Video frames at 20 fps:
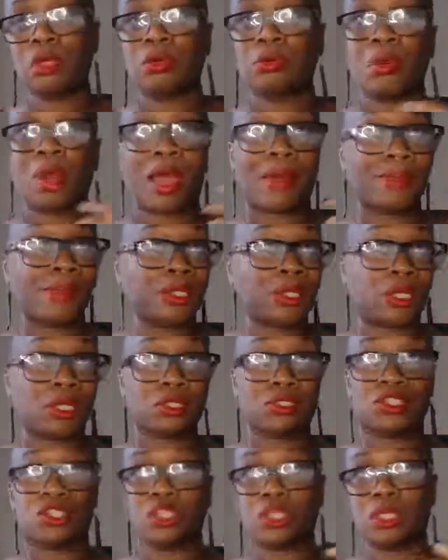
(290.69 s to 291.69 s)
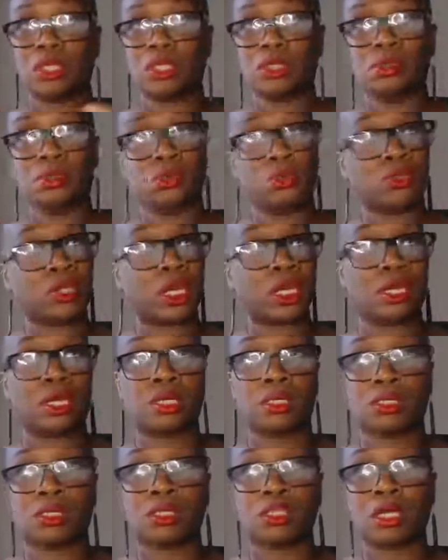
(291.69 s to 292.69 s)
what happened last year, all of that
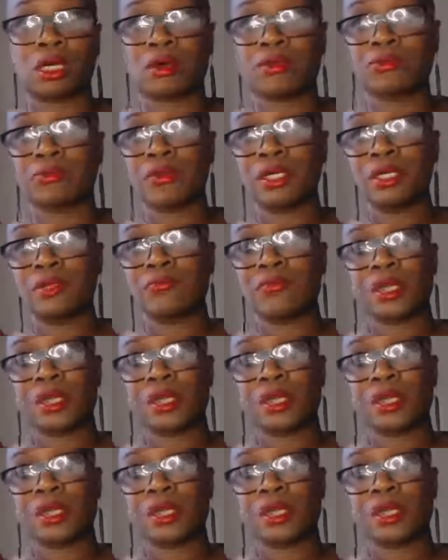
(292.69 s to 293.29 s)
kind of stuff.